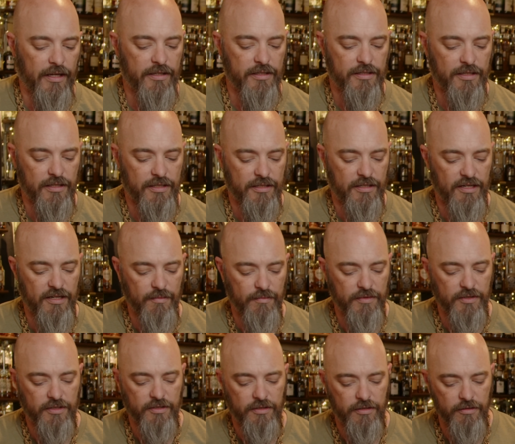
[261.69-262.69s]
has
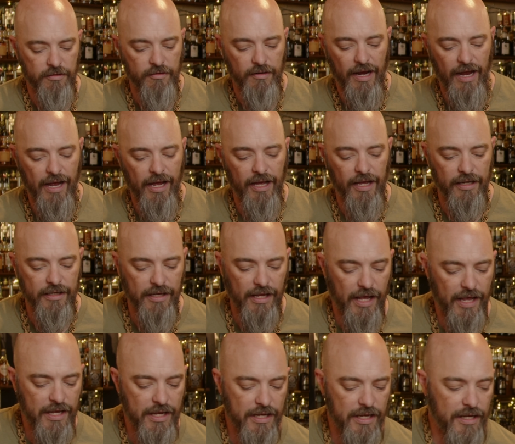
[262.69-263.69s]
seemed to
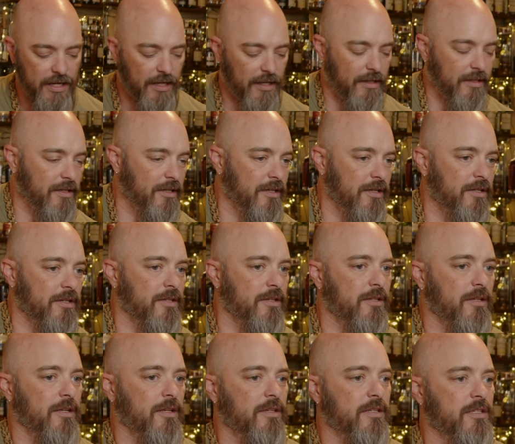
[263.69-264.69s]
add a
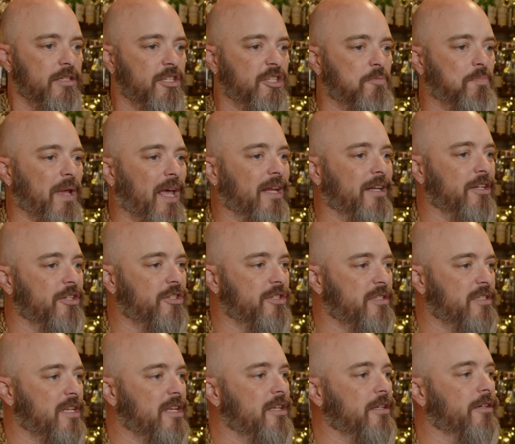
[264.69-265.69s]

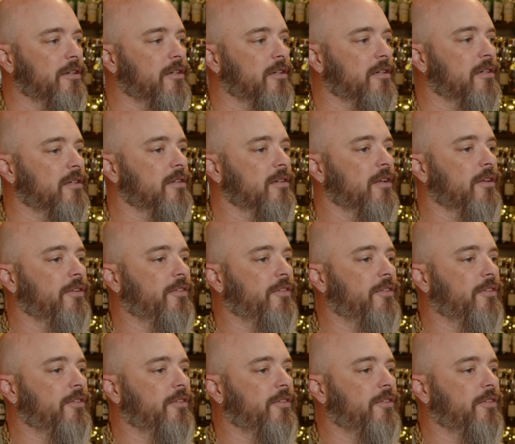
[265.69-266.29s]
Spanish cedar,